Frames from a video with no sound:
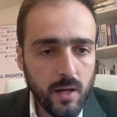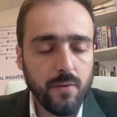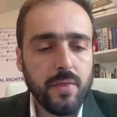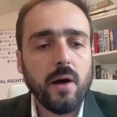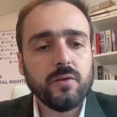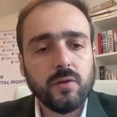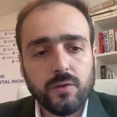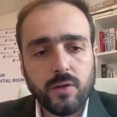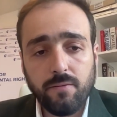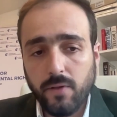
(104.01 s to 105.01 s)

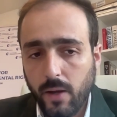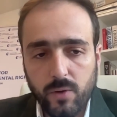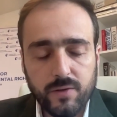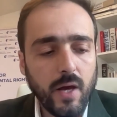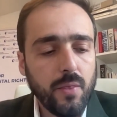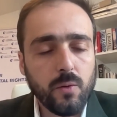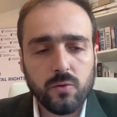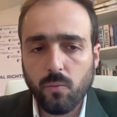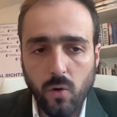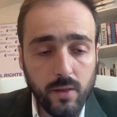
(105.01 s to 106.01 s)
thousands of, like we
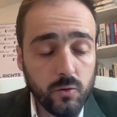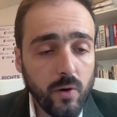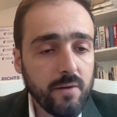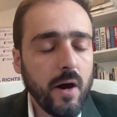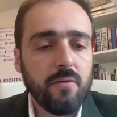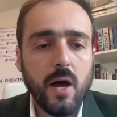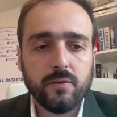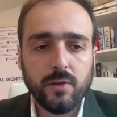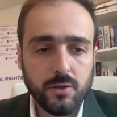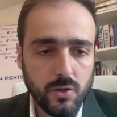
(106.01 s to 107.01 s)
said, more than
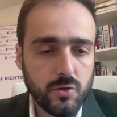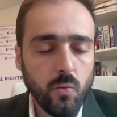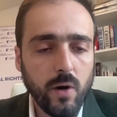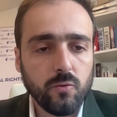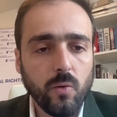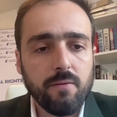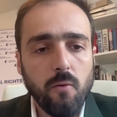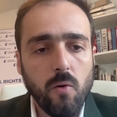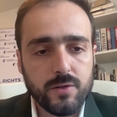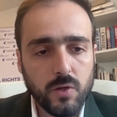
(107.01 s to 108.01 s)
25,000 in just
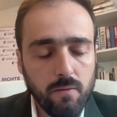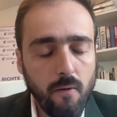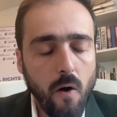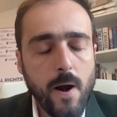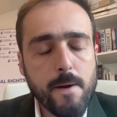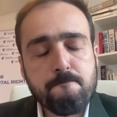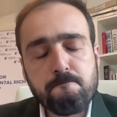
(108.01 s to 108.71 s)
2024 so far,